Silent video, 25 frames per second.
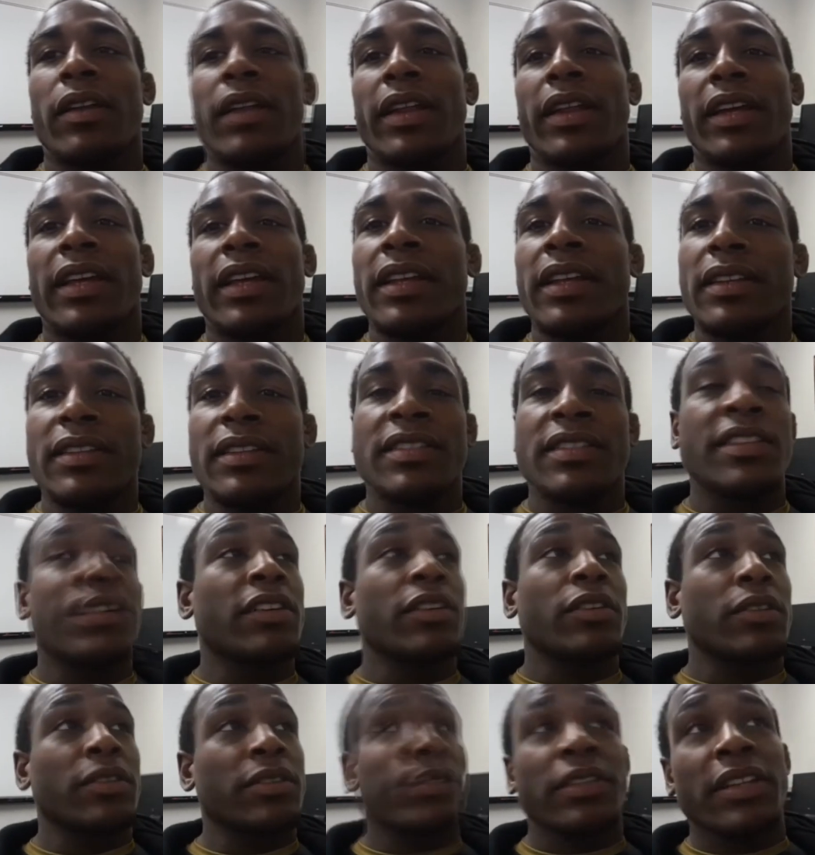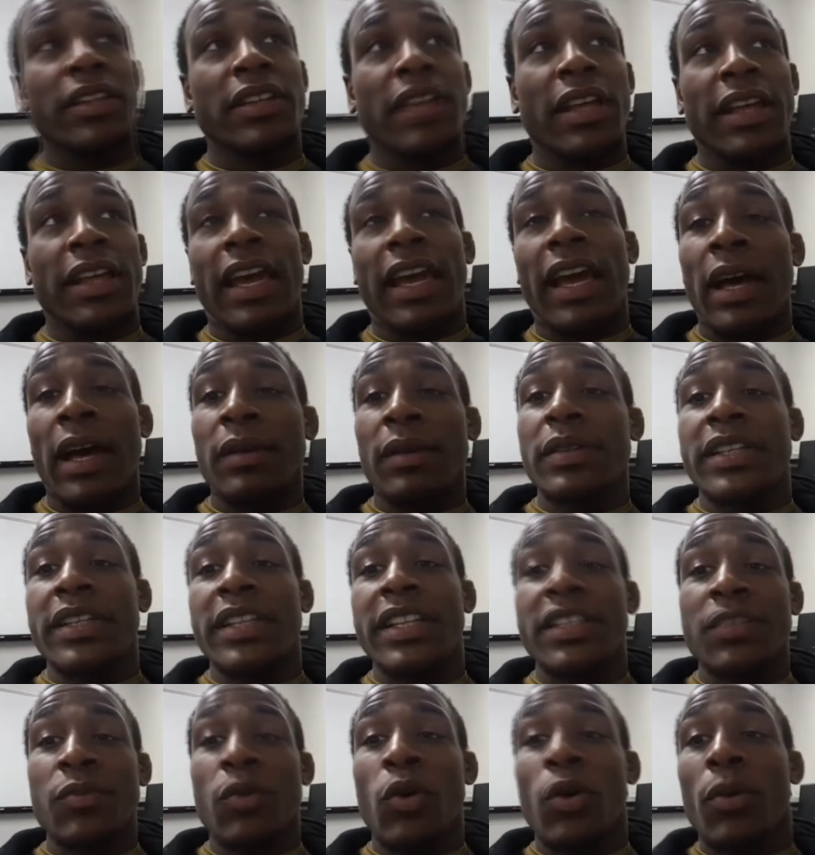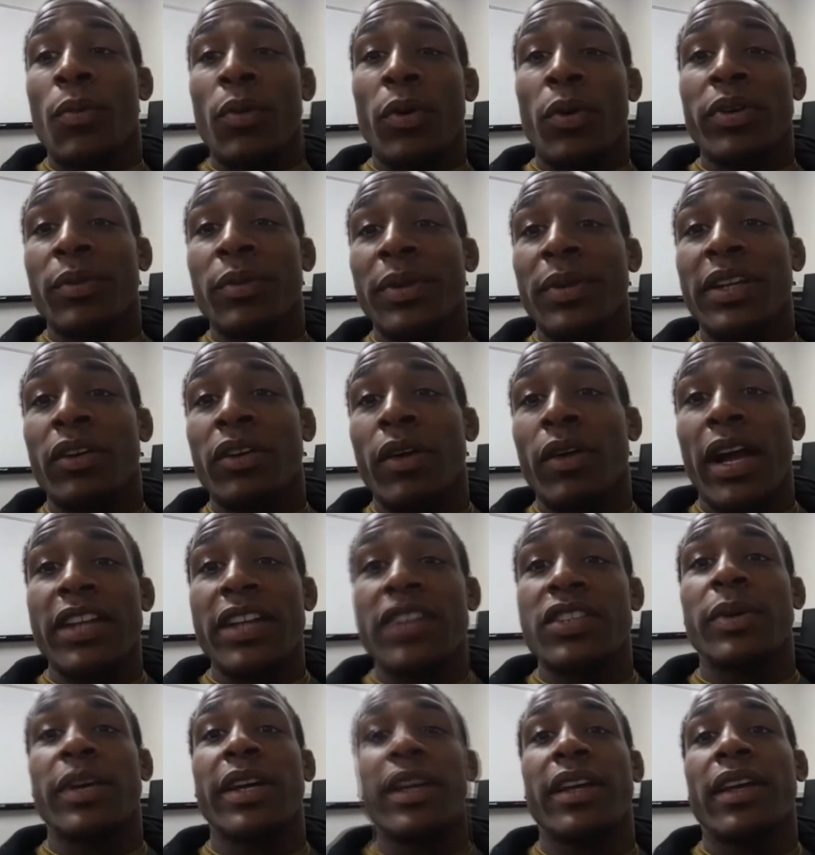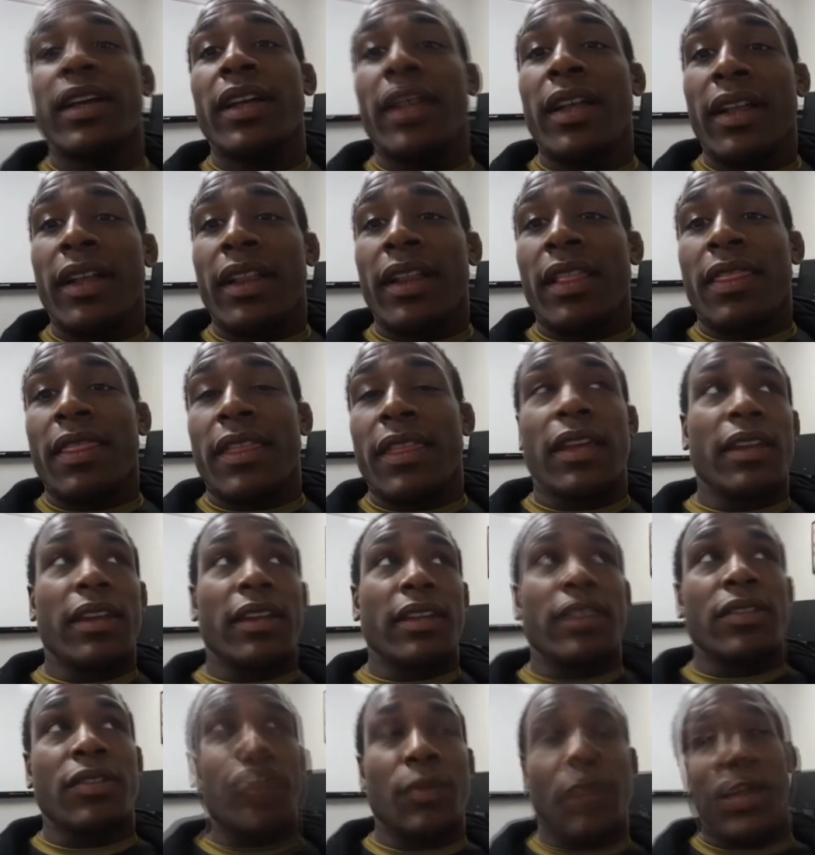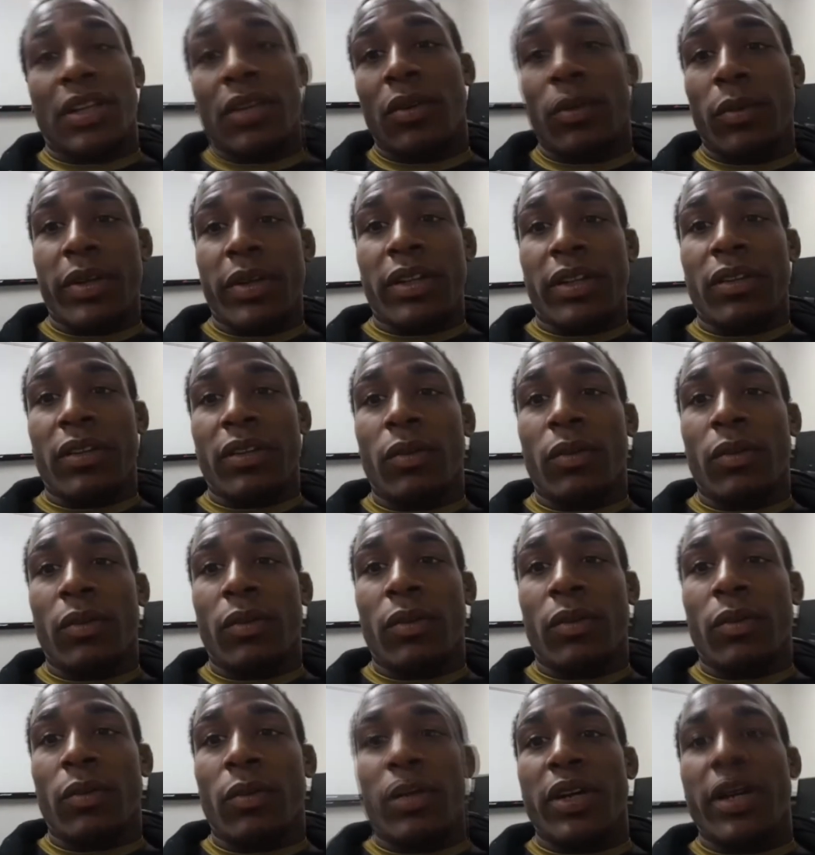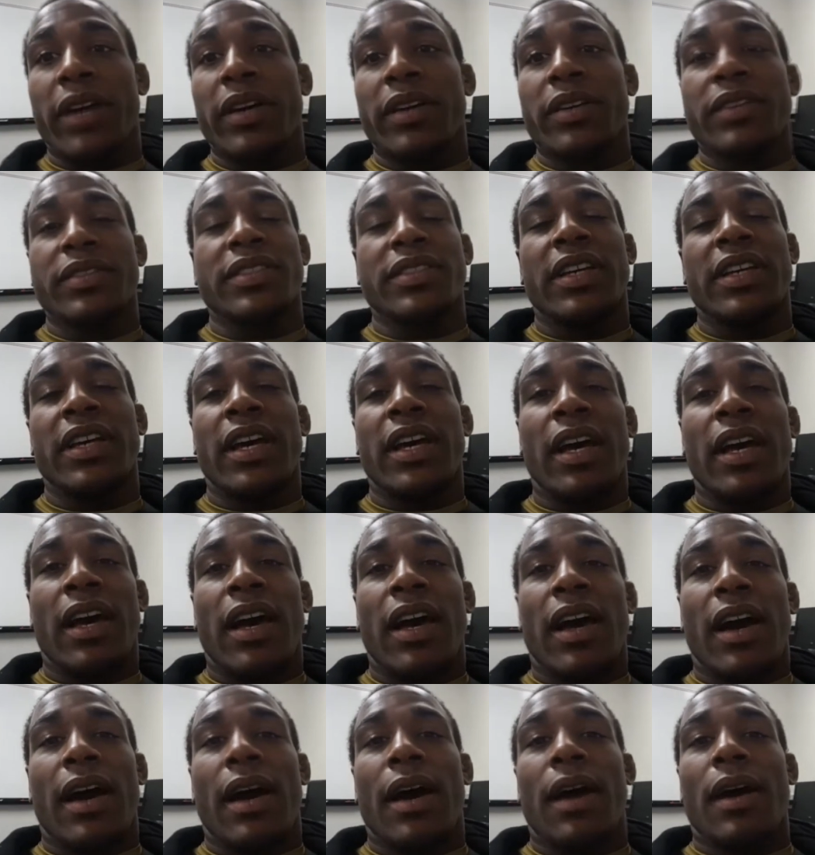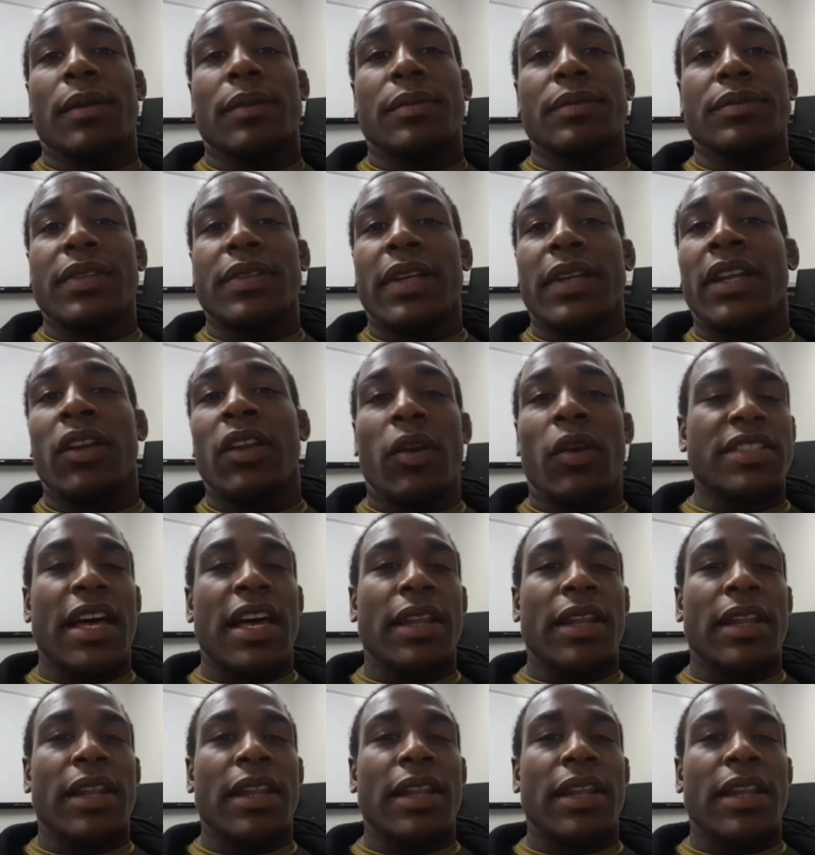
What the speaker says: It's more important to me to graduate than it is for me to win the world team trials. Don't